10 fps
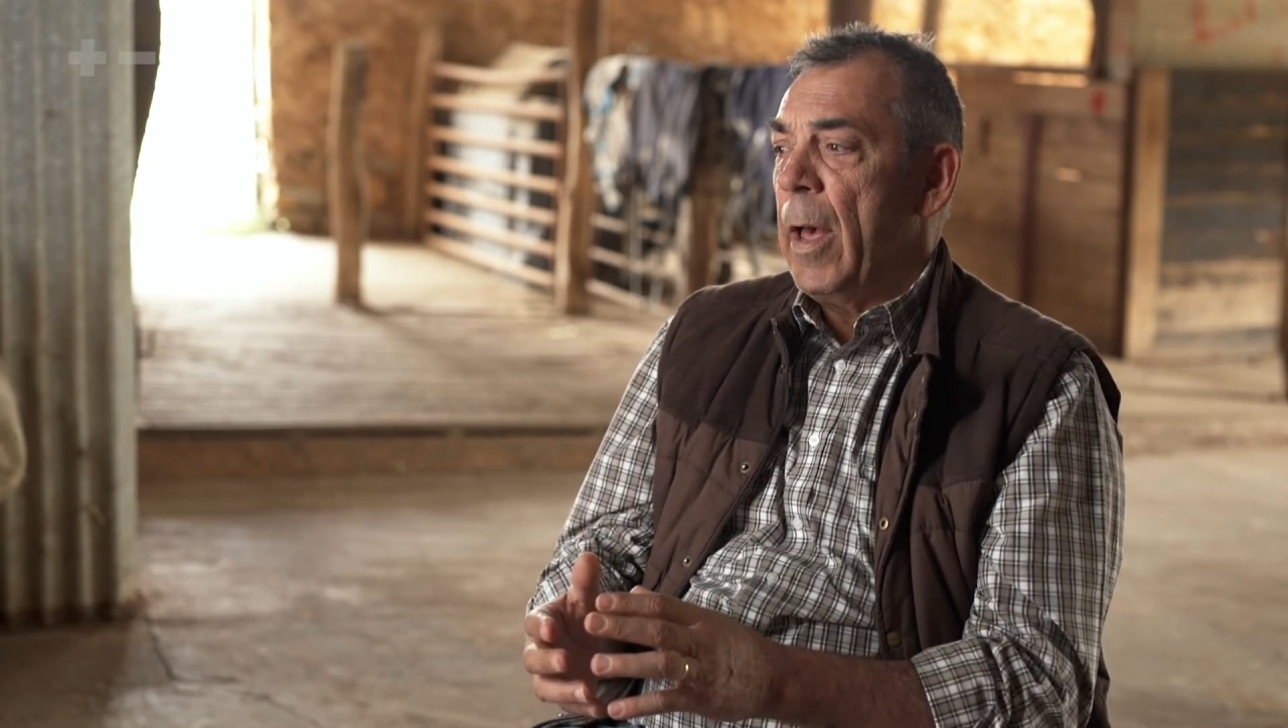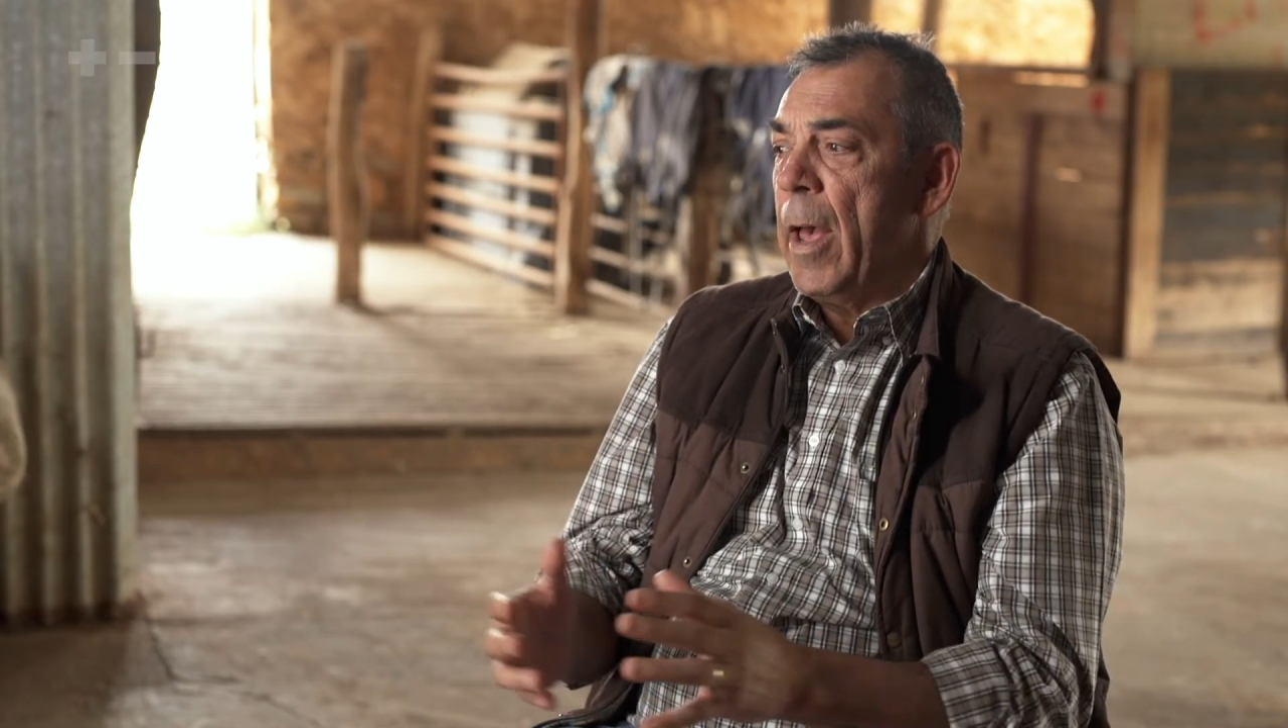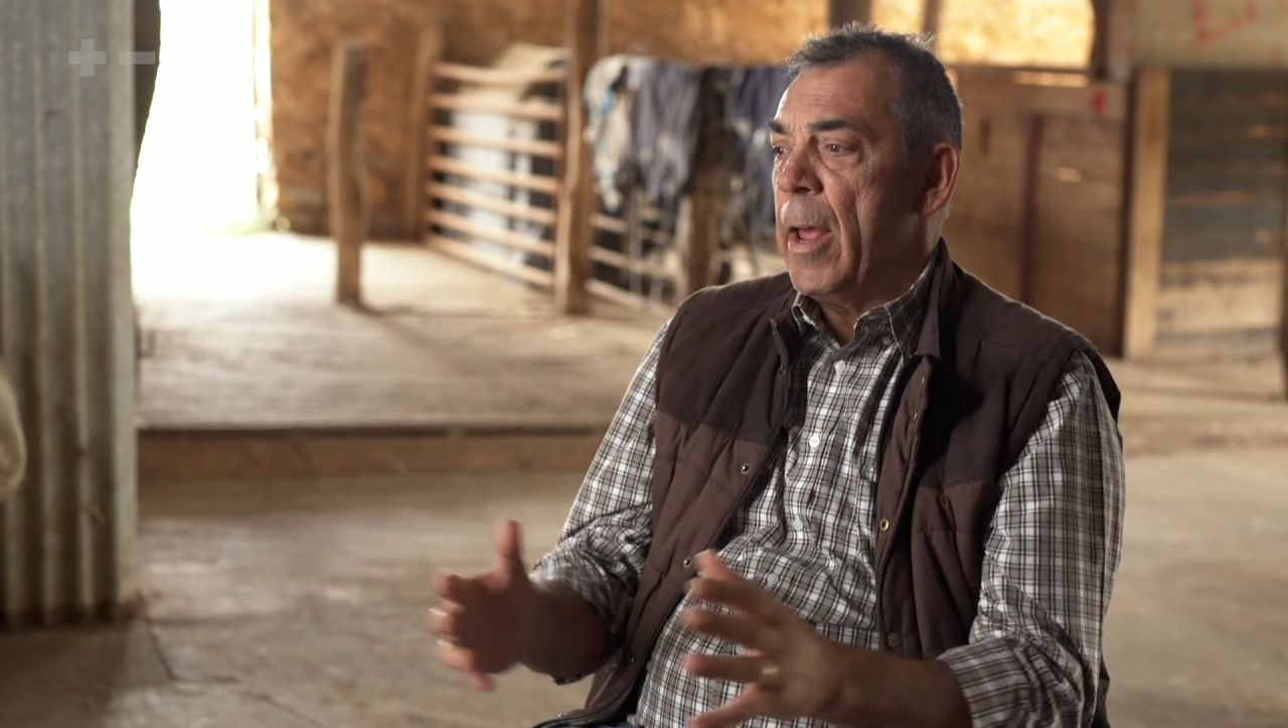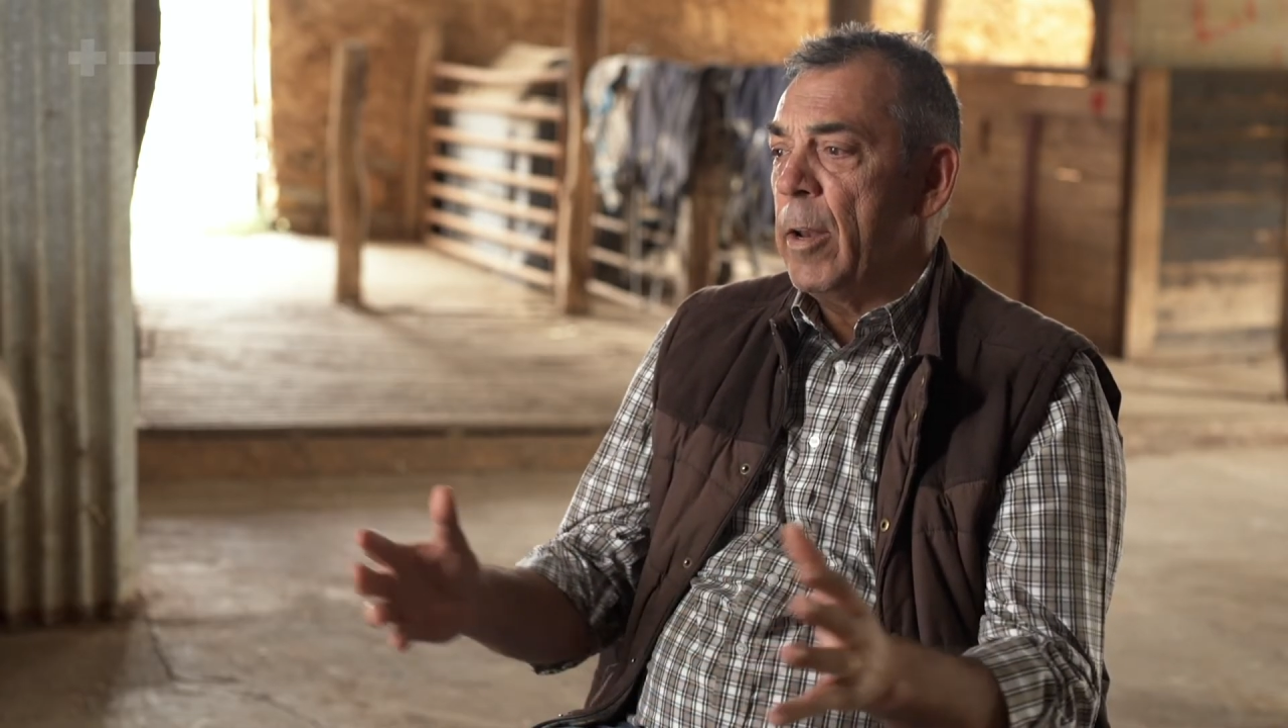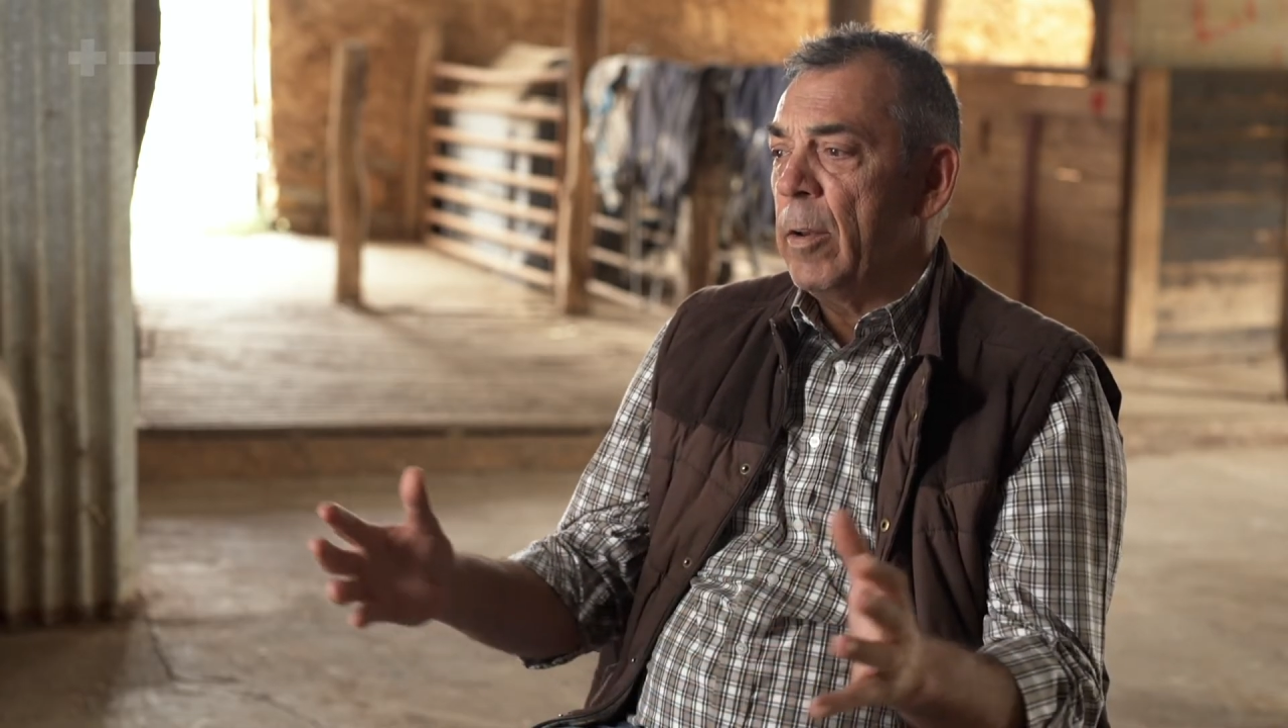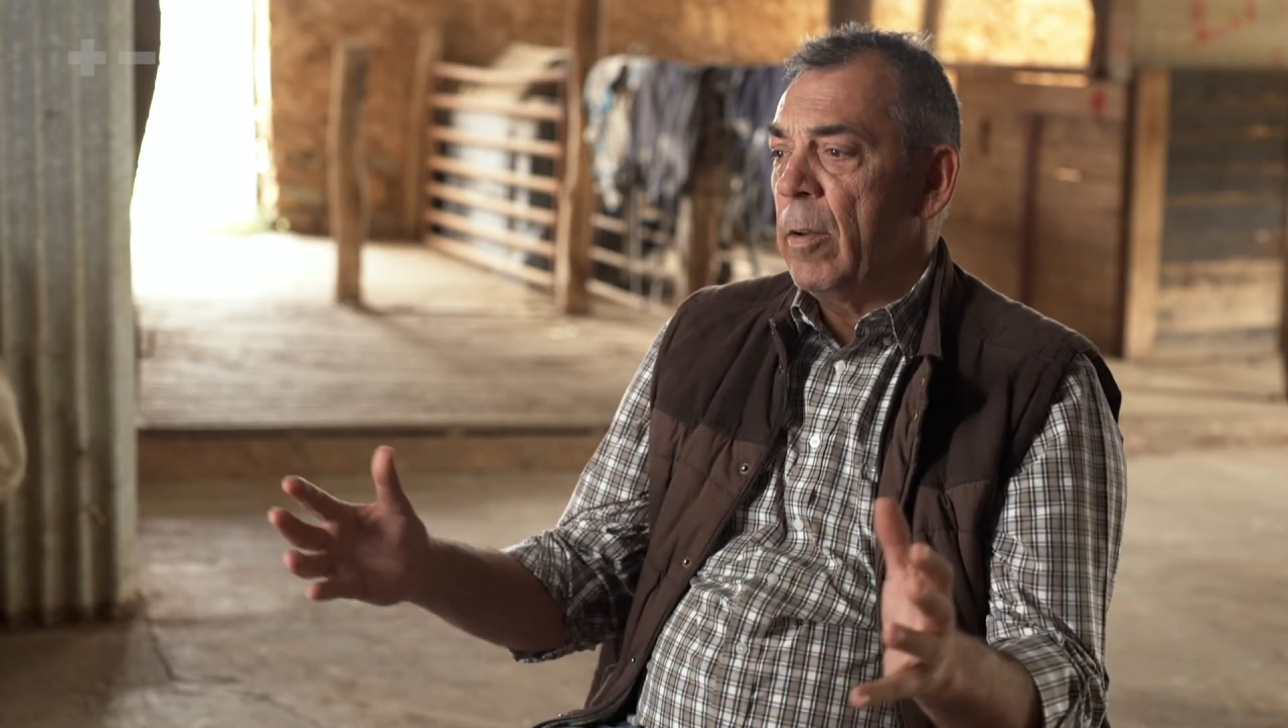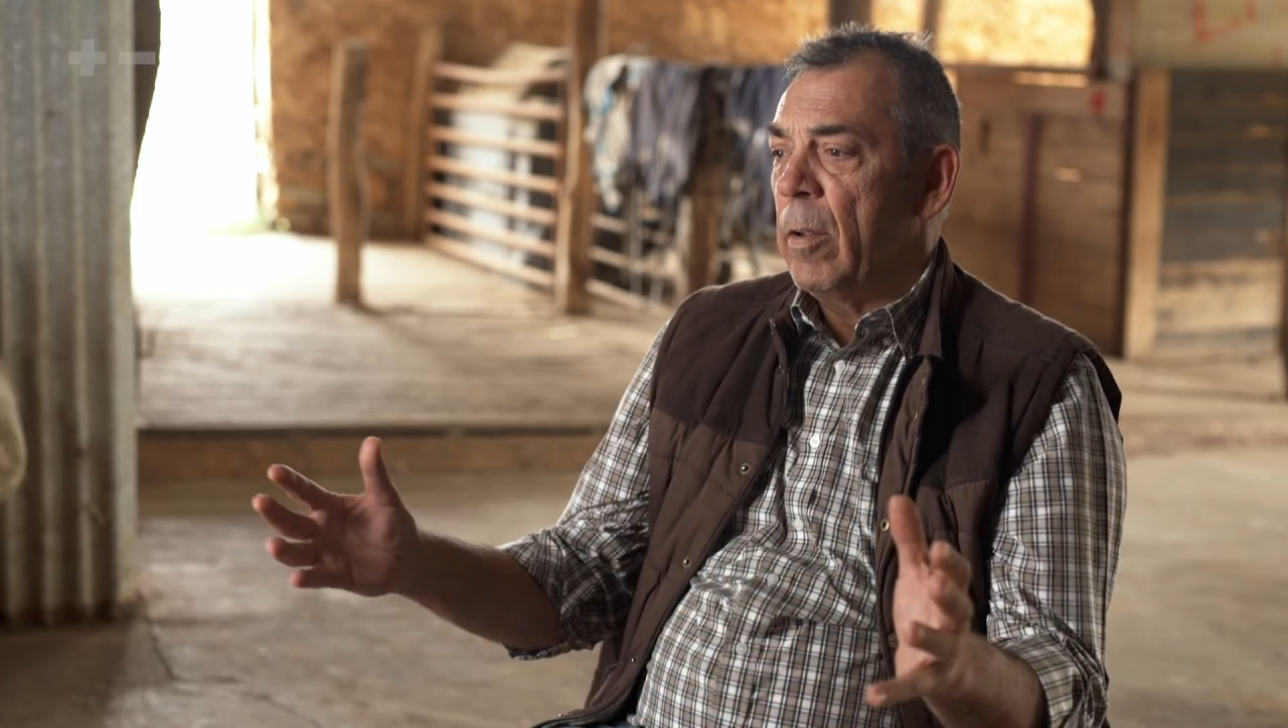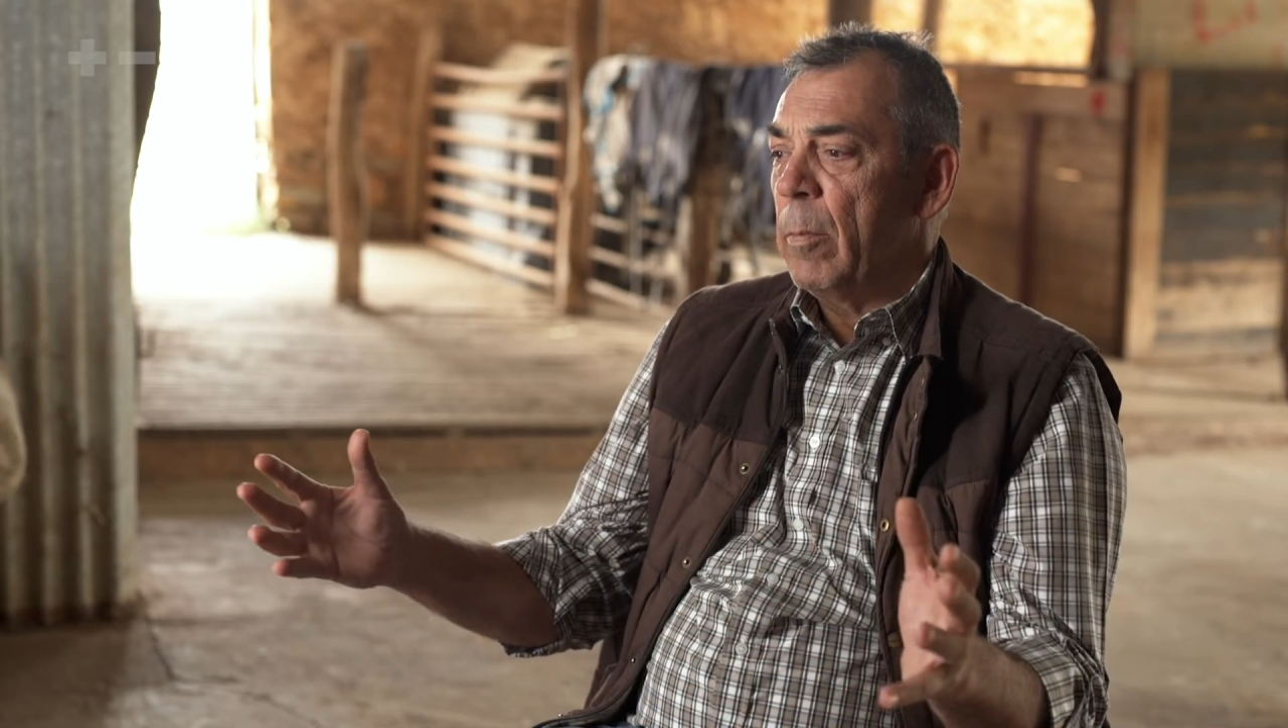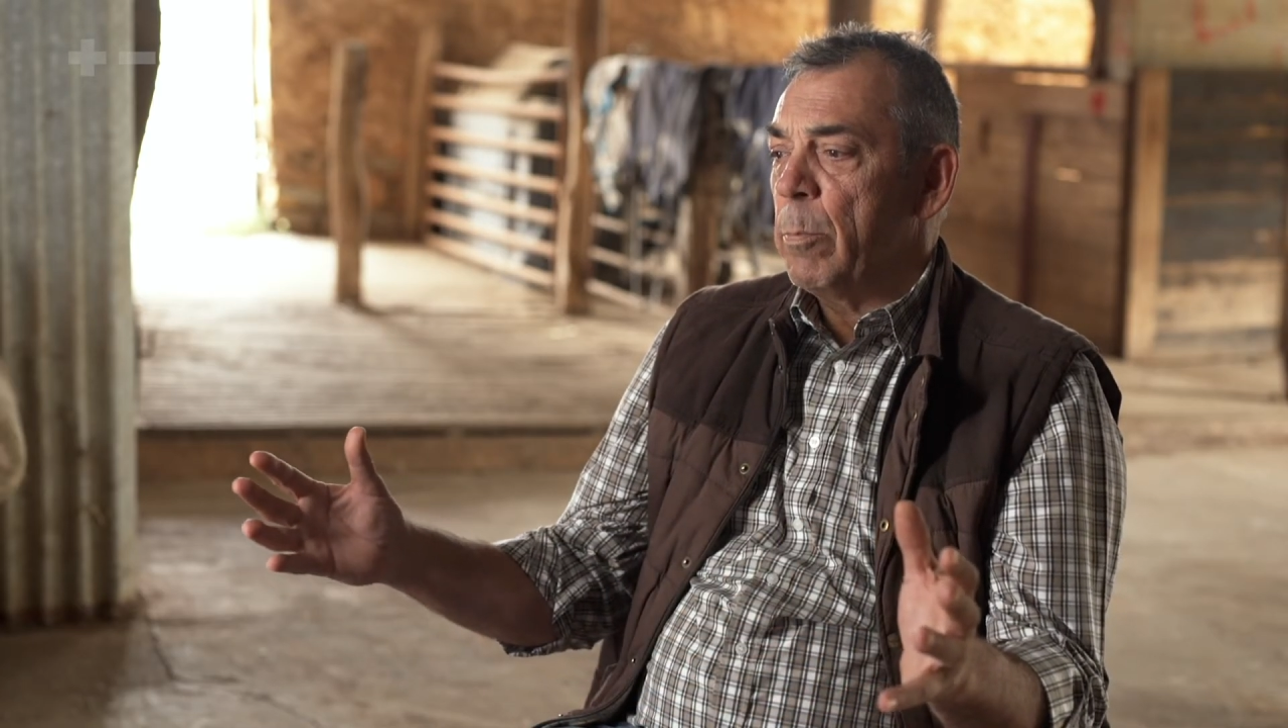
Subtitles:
and